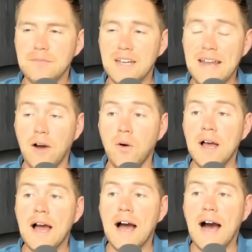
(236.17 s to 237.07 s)
Now,
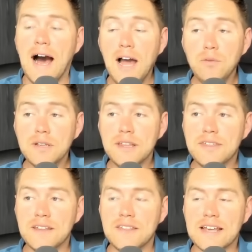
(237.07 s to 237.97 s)
I really
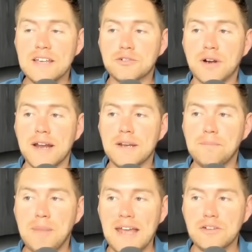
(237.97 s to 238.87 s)
think that he's trying to
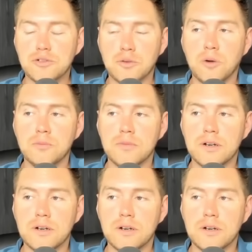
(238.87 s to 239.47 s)
bait Fed